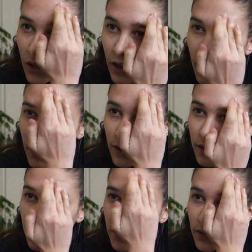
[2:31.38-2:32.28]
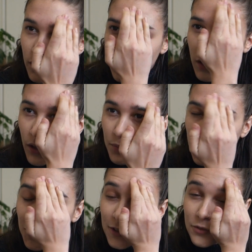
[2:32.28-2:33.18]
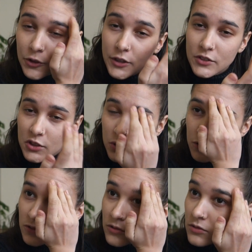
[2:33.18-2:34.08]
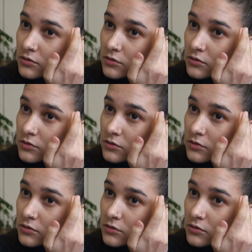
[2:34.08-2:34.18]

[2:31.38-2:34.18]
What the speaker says: I am 24 years old.